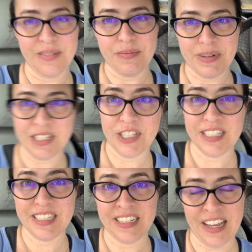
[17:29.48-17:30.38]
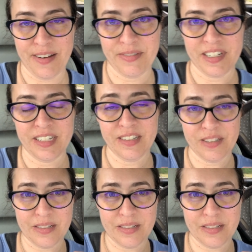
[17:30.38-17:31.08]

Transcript: But she's in heaven.